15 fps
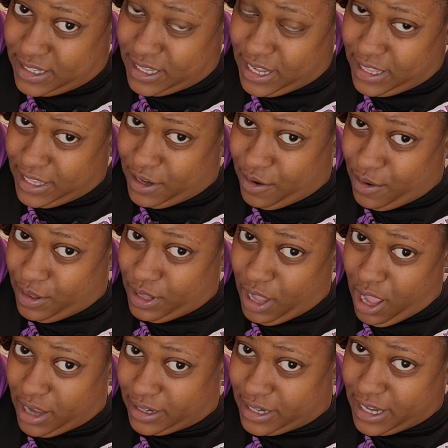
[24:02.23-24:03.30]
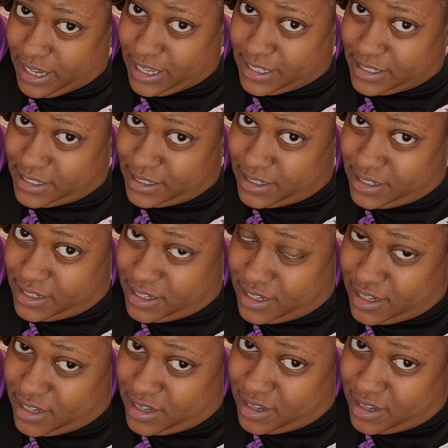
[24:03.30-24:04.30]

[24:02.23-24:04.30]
These look like little lock nuggets.